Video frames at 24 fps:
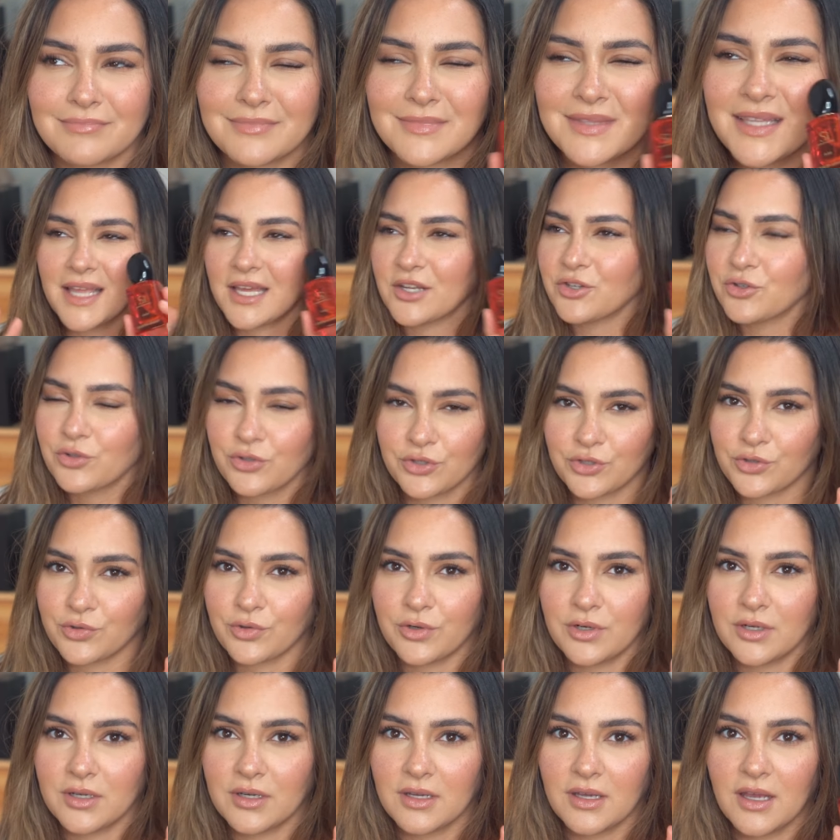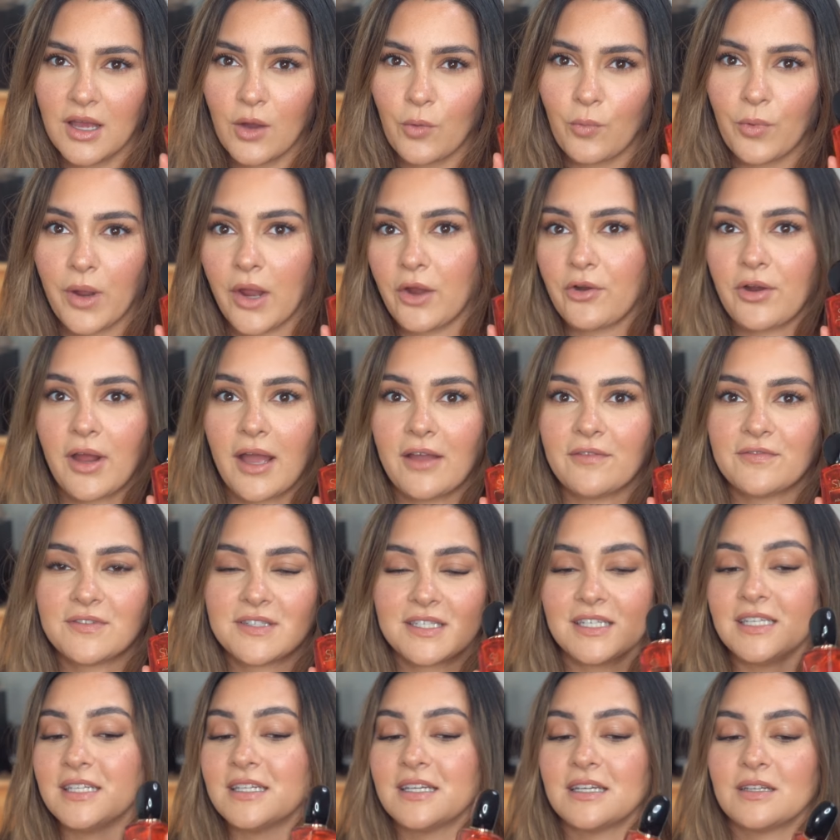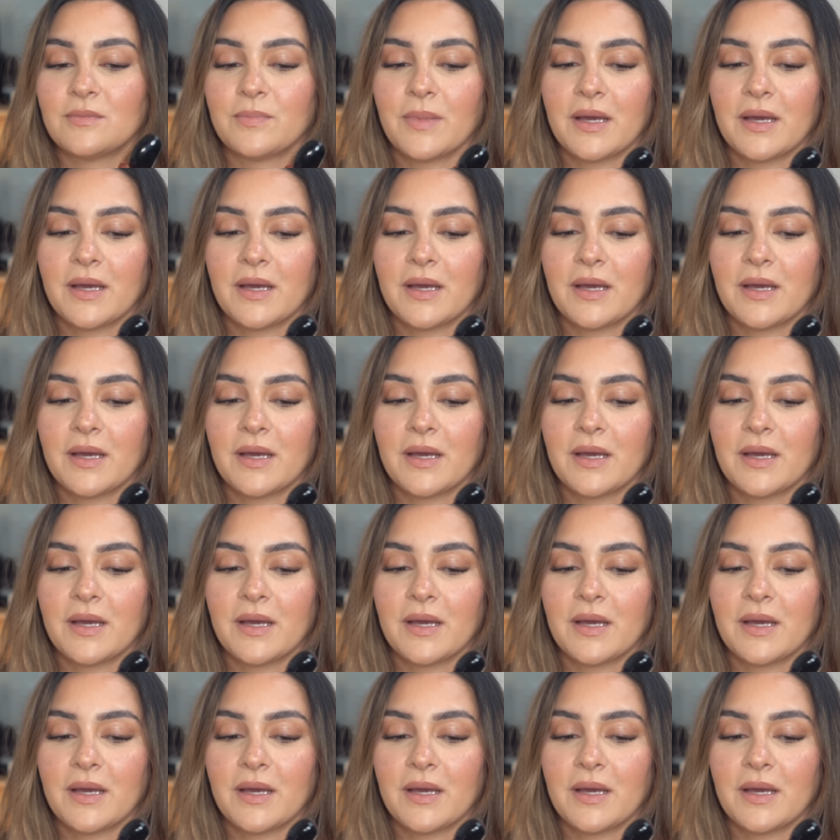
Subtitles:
I'm not too sure where I've seen it,